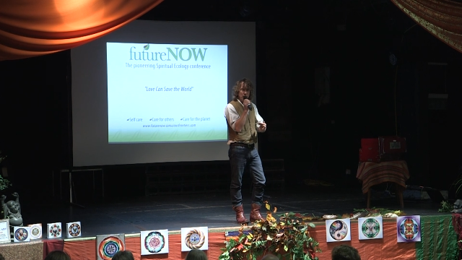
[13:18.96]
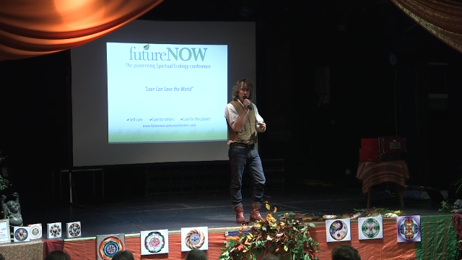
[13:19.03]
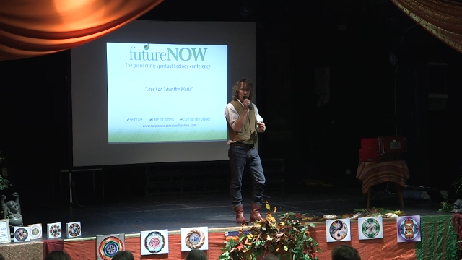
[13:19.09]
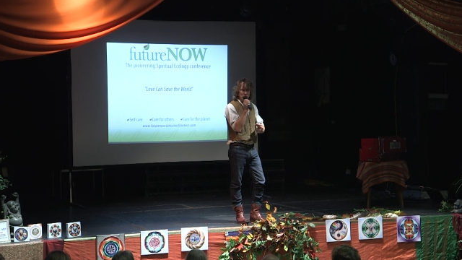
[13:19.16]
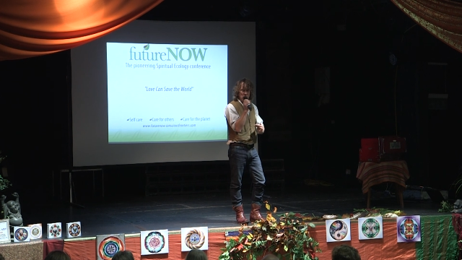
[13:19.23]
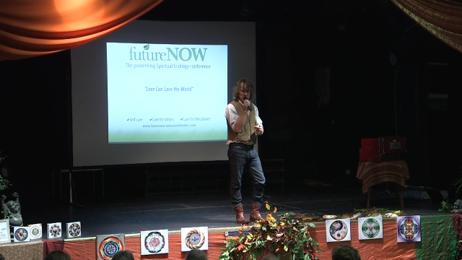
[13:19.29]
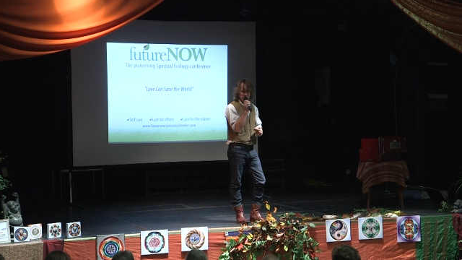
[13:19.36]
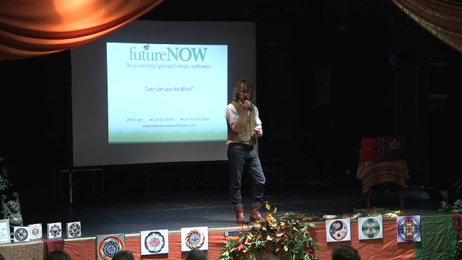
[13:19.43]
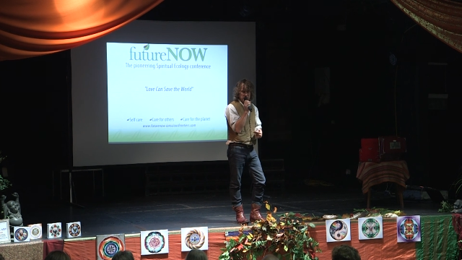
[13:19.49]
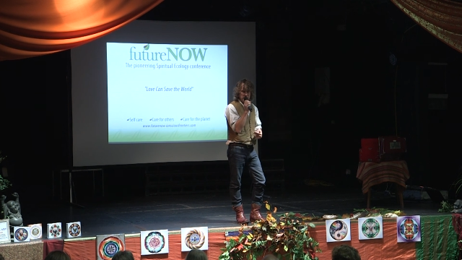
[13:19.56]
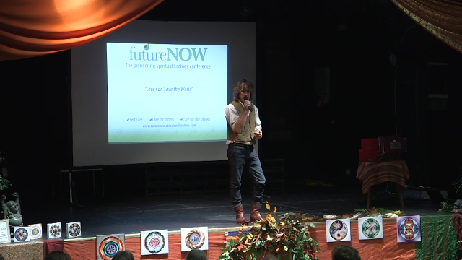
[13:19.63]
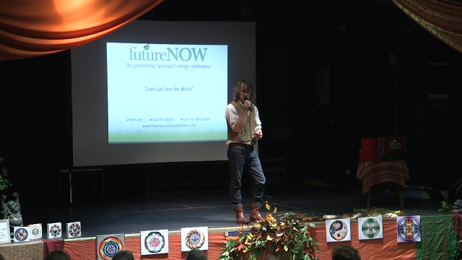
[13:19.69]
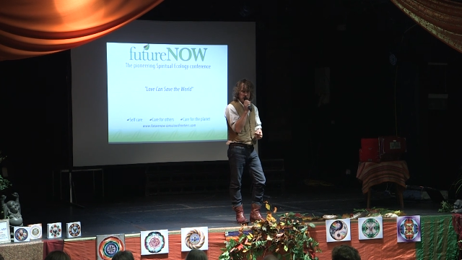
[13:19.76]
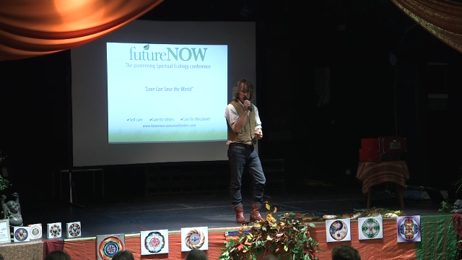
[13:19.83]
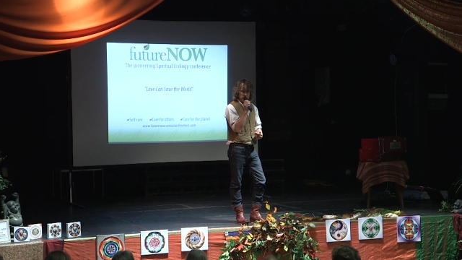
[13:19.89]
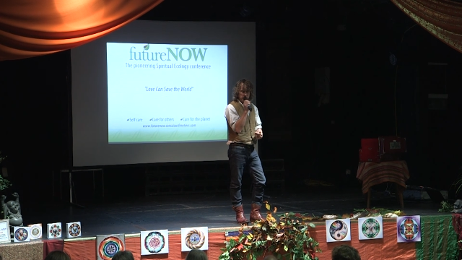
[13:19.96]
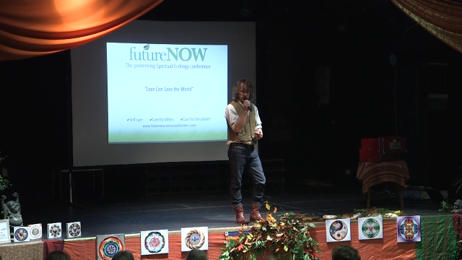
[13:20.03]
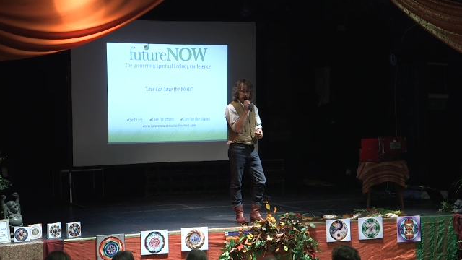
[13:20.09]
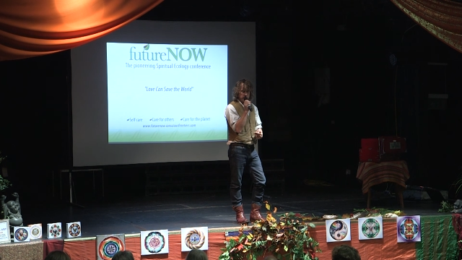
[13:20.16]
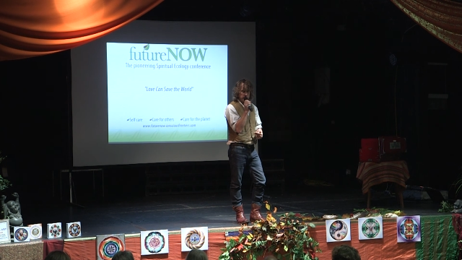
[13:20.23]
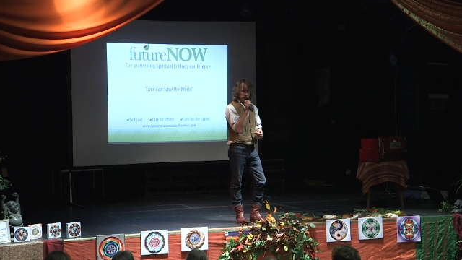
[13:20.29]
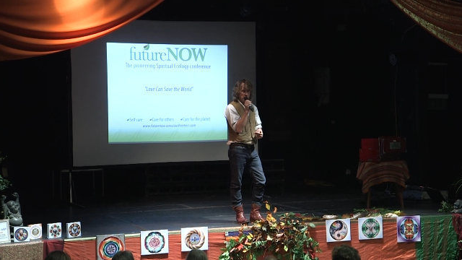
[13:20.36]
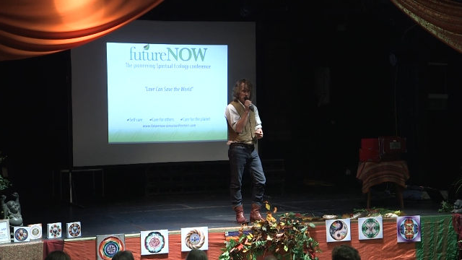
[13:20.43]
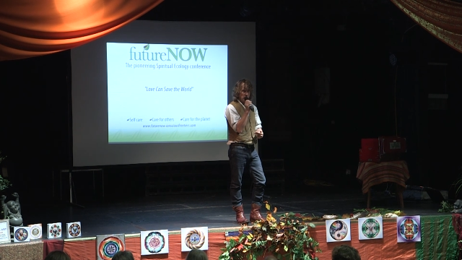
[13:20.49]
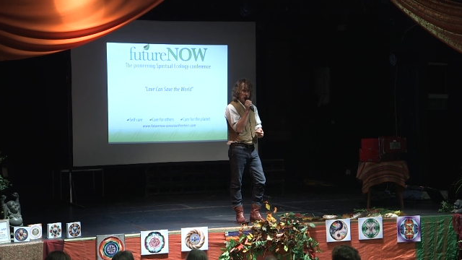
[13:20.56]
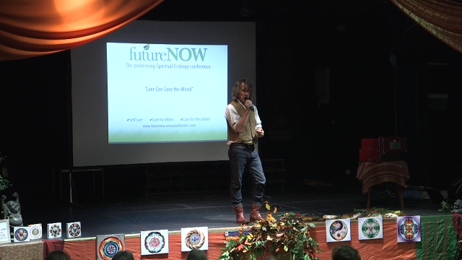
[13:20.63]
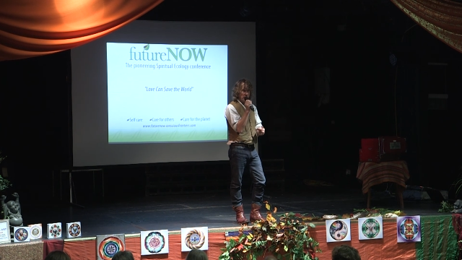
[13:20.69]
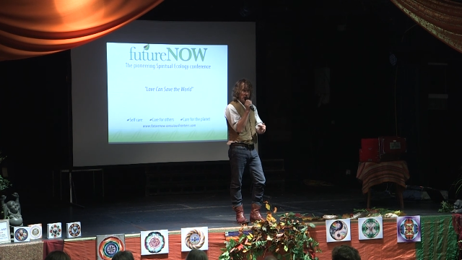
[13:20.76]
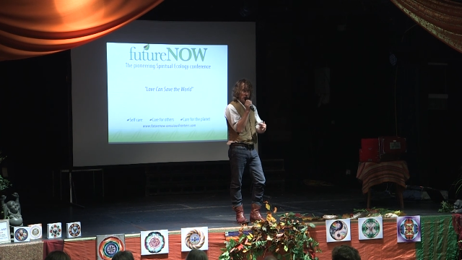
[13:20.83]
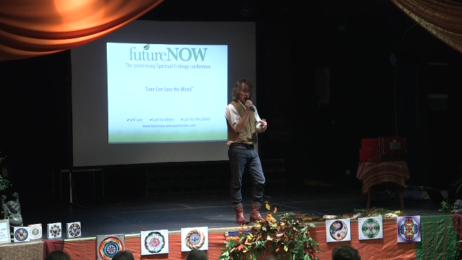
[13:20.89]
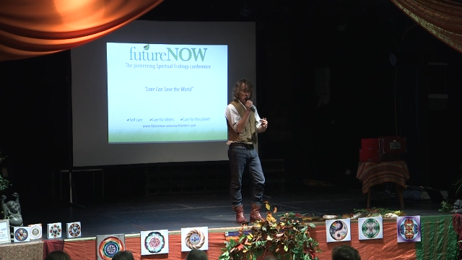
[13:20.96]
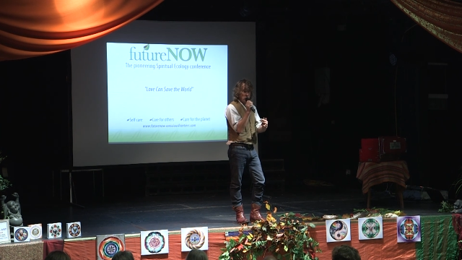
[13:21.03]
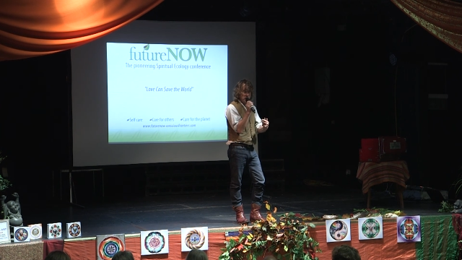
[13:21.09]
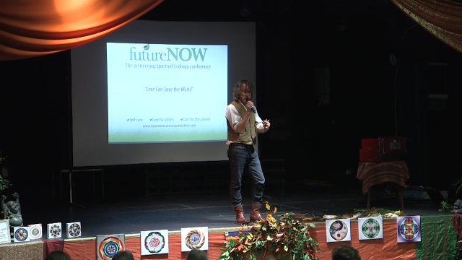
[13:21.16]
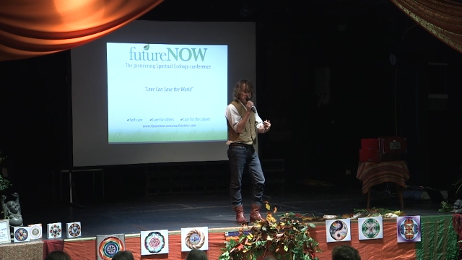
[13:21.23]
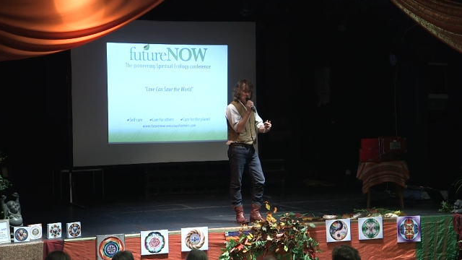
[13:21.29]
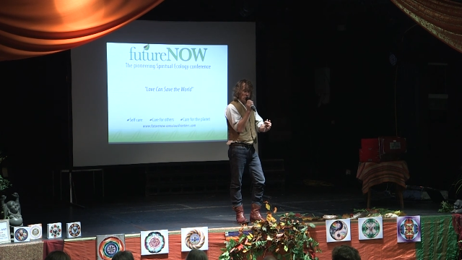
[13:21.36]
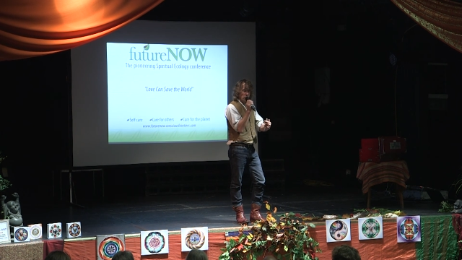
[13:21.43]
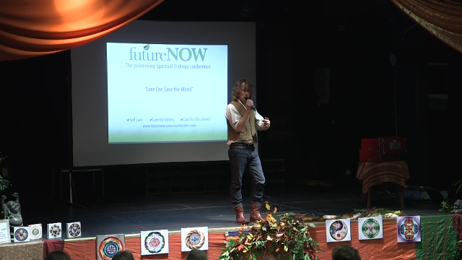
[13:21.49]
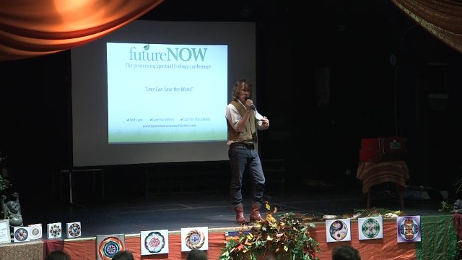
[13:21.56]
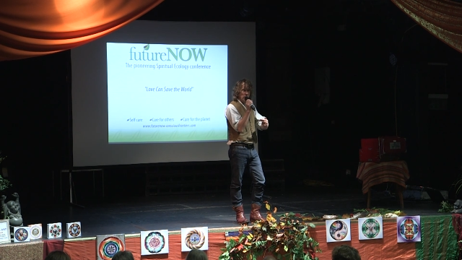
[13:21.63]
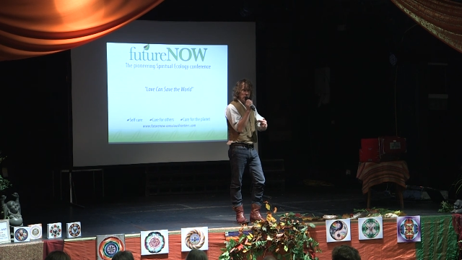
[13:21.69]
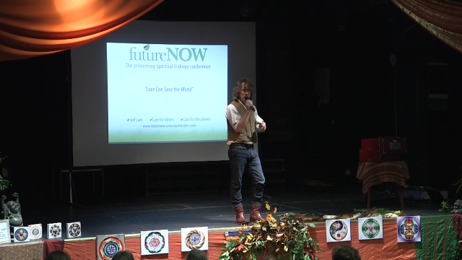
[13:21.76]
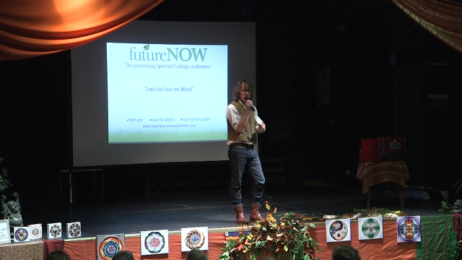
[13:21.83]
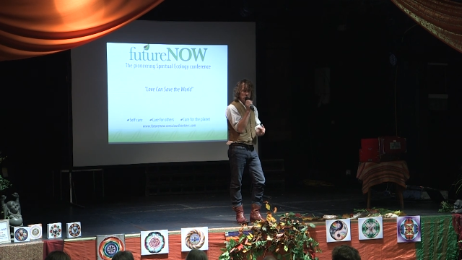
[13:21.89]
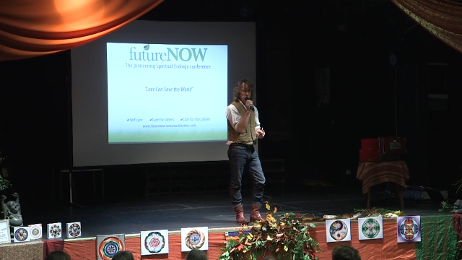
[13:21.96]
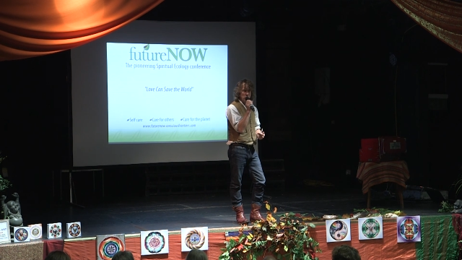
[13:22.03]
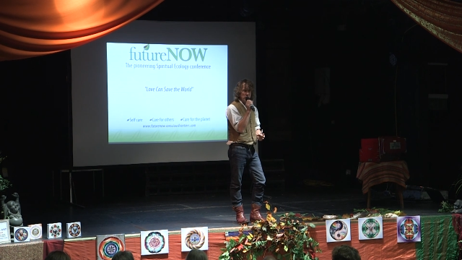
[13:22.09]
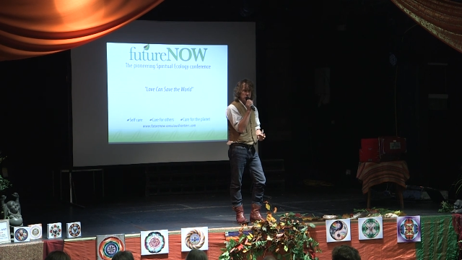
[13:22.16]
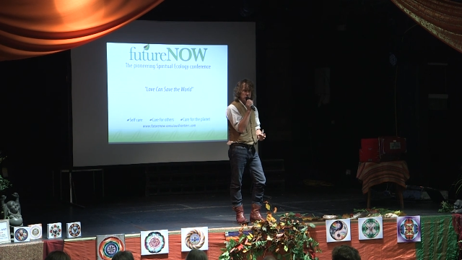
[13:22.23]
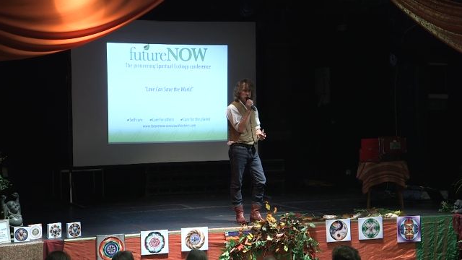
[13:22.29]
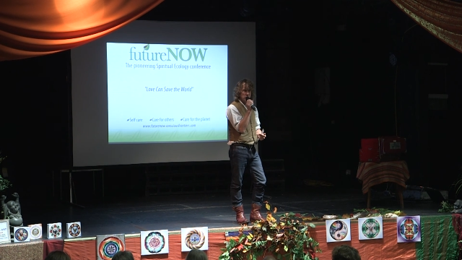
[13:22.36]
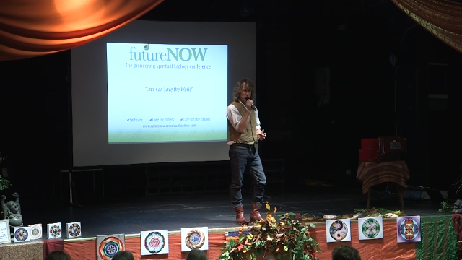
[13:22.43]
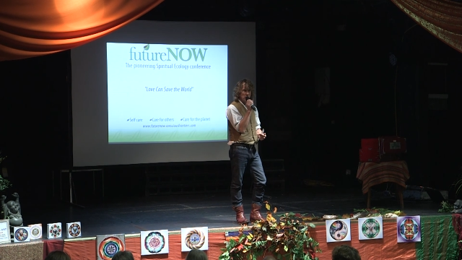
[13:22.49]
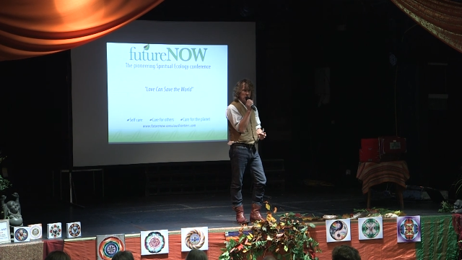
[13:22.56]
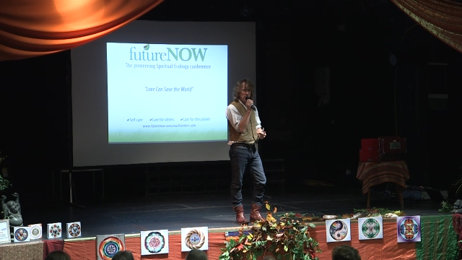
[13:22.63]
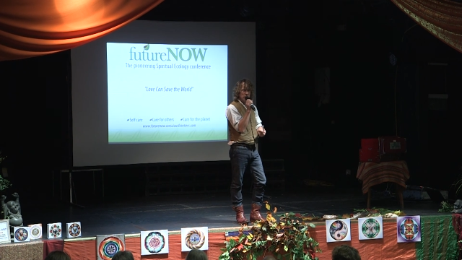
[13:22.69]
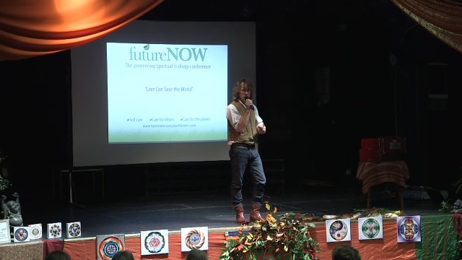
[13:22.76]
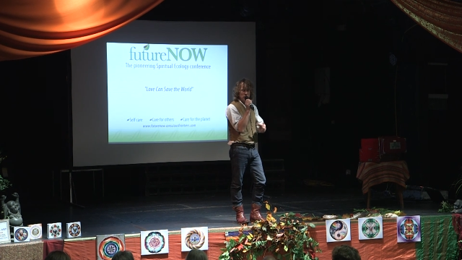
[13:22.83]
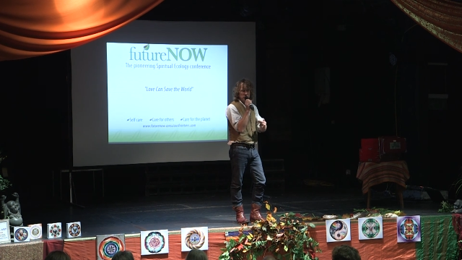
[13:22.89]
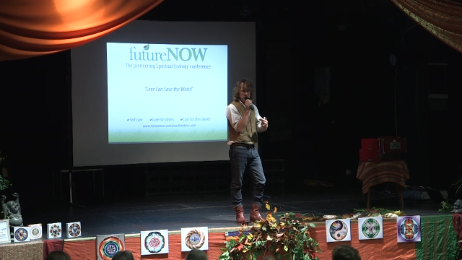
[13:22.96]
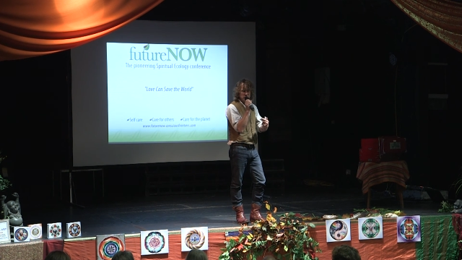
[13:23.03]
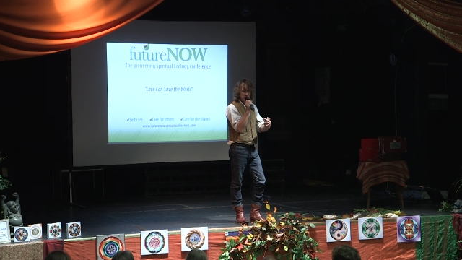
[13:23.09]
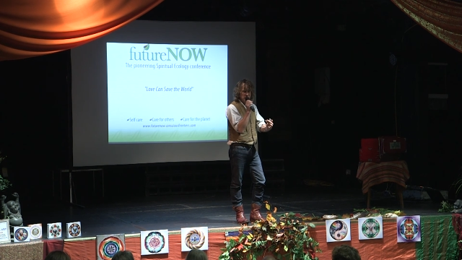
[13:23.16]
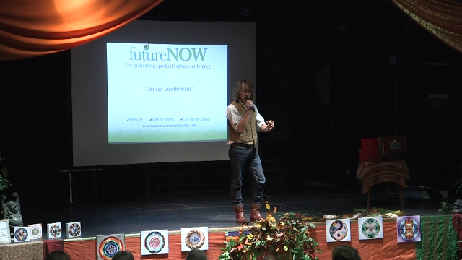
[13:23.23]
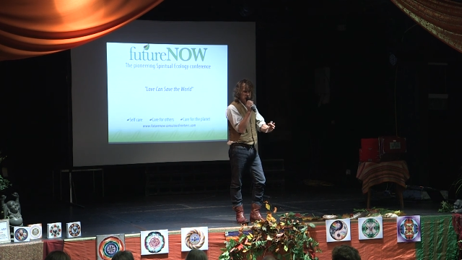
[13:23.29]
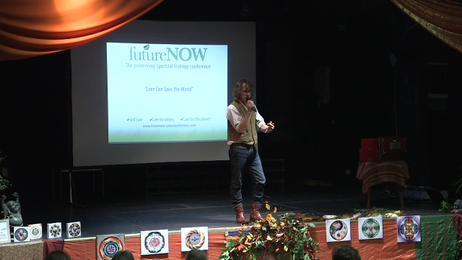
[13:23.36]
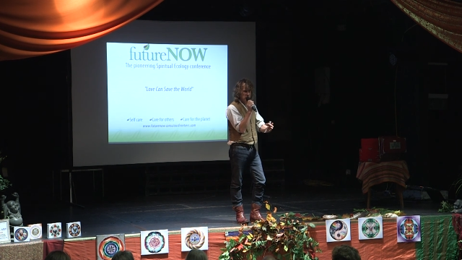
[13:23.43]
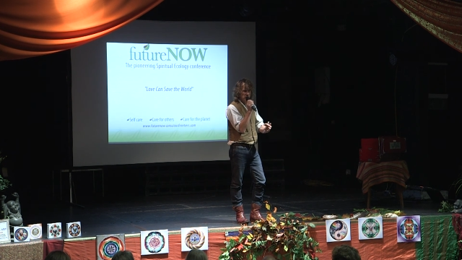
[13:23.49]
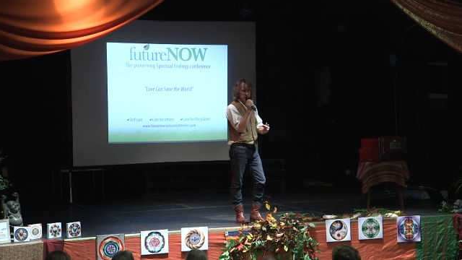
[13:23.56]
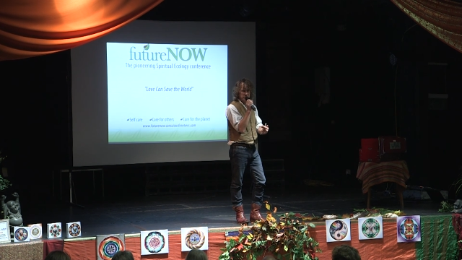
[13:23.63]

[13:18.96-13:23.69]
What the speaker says: Nobody's mouth can be seen.